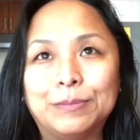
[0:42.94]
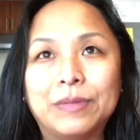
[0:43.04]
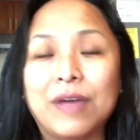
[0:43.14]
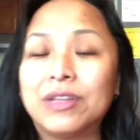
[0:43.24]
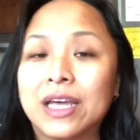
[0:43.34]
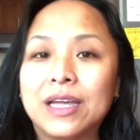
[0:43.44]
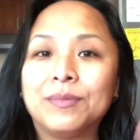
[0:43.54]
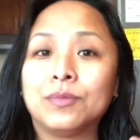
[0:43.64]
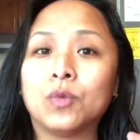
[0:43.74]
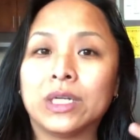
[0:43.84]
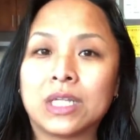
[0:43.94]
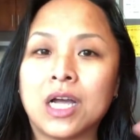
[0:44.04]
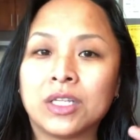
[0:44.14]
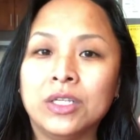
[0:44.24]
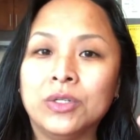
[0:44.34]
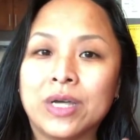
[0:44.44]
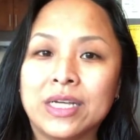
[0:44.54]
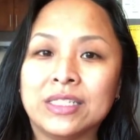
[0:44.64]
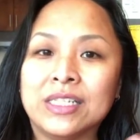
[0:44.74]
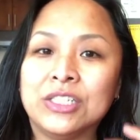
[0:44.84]
every time I want to talk to you
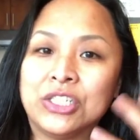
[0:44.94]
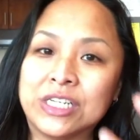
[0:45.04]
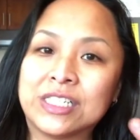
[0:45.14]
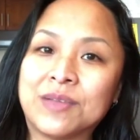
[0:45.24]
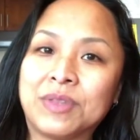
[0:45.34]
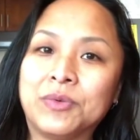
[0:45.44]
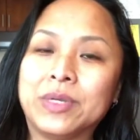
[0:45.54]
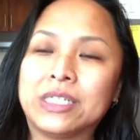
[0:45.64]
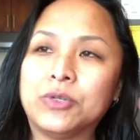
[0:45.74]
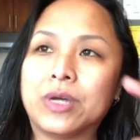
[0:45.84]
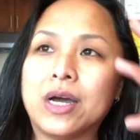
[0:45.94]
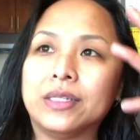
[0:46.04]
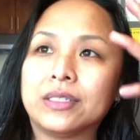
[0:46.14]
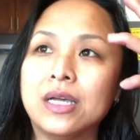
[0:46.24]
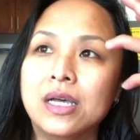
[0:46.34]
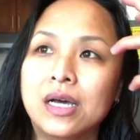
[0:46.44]
guys and share something with you guys,